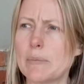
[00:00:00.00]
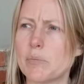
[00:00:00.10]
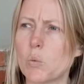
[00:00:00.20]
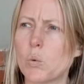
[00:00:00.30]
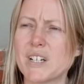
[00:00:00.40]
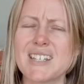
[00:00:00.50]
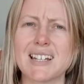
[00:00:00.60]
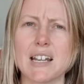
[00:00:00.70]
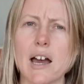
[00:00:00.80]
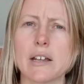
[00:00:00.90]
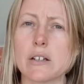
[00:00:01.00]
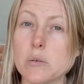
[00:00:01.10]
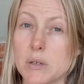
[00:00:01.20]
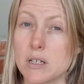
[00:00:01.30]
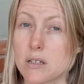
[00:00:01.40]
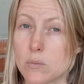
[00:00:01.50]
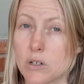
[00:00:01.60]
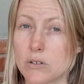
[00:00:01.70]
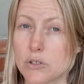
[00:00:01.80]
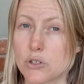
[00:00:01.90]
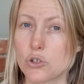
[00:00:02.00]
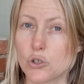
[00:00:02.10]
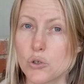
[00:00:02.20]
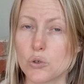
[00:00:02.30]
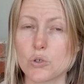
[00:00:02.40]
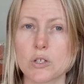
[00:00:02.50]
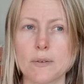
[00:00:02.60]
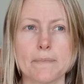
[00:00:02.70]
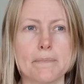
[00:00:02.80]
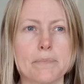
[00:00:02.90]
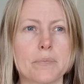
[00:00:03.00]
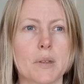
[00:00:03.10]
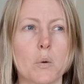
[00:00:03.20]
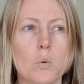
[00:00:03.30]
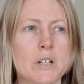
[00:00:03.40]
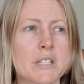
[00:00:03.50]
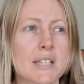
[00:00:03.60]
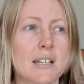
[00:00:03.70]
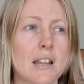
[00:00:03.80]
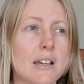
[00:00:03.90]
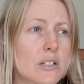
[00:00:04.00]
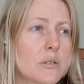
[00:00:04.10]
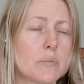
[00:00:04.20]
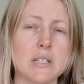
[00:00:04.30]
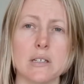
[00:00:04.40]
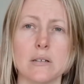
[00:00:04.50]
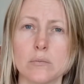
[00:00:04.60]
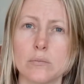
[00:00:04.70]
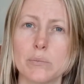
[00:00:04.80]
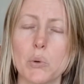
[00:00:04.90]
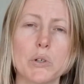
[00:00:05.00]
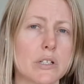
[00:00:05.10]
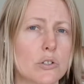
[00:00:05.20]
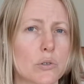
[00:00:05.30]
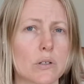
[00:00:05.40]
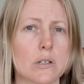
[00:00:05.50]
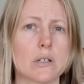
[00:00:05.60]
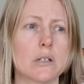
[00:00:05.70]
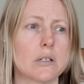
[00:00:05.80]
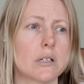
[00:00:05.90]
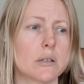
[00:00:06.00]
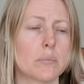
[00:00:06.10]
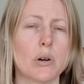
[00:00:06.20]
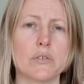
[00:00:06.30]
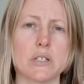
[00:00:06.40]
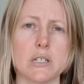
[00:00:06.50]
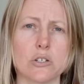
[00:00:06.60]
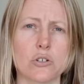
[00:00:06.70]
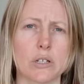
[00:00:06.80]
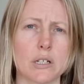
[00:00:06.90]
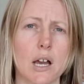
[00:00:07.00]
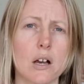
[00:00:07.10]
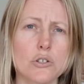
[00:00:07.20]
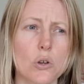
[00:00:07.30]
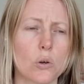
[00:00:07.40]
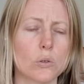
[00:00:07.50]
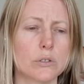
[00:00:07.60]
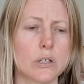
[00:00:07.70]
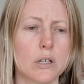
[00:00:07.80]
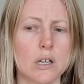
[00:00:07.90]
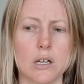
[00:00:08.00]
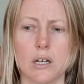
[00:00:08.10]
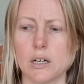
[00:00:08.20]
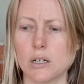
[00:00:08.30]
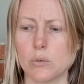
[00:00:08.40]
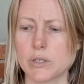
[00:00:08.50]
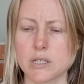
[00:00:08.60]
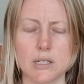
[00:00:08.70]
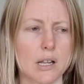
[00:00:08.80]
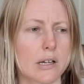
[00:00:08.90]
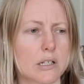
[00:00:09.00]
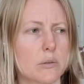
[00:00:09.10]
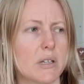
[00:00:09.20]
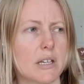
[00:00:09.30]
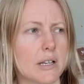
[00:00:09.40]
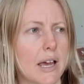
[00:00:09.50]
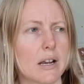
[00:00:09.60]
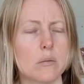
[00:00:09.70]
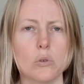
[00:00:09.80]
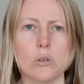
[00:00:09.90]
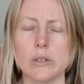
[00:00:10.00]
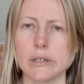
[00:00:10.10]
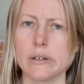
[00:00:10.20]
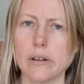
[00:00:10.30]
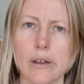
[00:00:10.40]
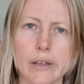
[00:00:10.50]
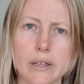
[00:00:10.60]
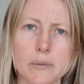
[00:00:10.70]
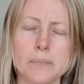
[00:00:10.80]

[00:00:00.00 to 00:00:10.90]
What is it like to be in someone else's shoes? What is it like to be born into a poverty-stricken household? What's it like to be an animal in a